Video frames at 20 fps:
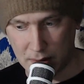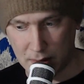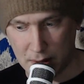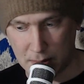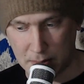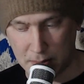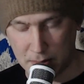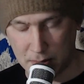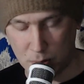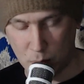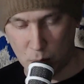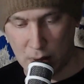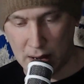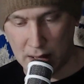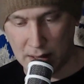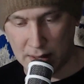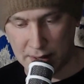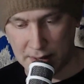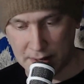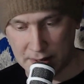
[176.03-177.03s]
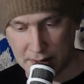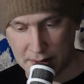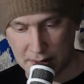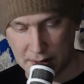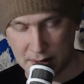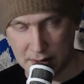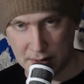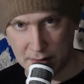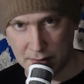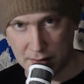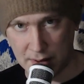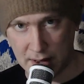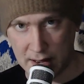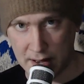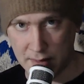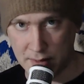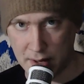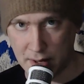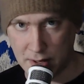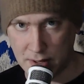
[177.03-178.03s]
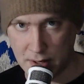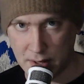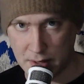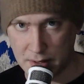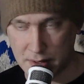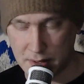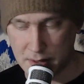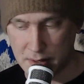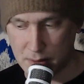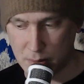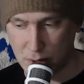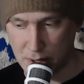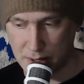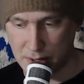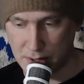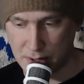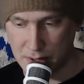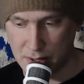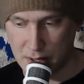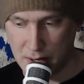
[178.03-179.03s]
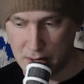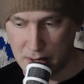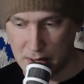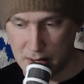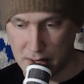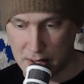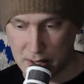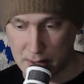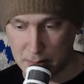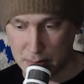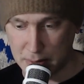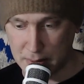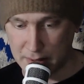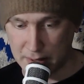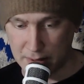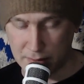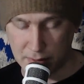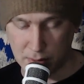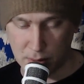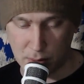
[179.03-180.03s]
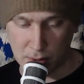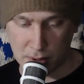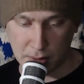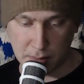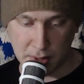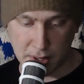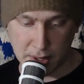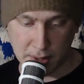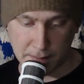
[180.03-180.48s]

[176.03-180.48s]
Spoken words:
Well into the 5 digits, which completely floored me.